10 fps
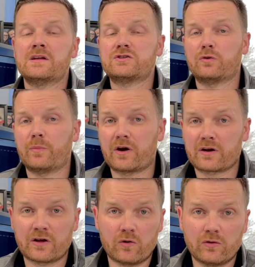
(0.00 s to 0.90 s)
to
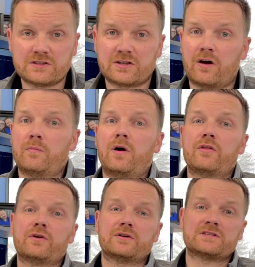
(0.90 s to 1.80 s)
American Gold Star
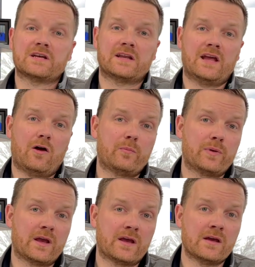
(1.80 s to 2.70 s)
mothers and
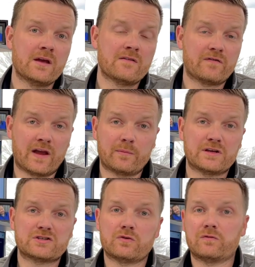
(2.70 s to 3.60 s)
helping
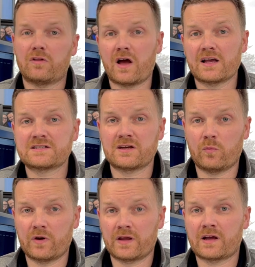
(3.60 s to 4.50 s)
families who've lost
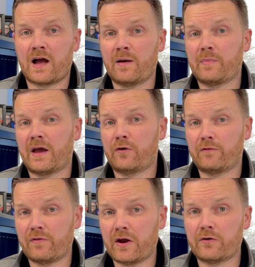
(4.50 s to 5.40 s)
someone in combat or
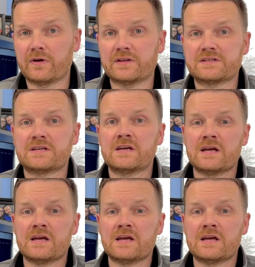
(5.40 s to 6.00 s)
veterans.